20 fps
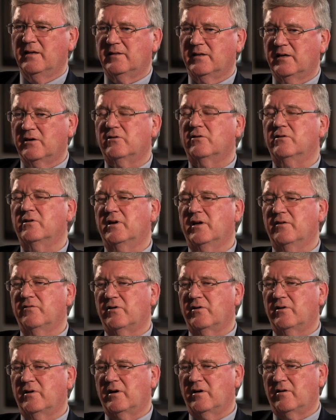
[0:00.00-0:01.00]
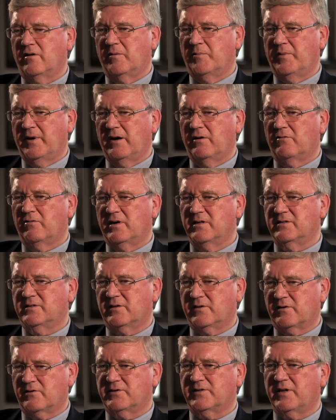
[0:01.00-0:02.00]
they couldn't give a pay rise
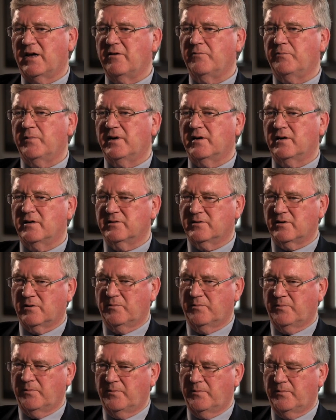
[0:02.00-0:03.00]
to their staff because their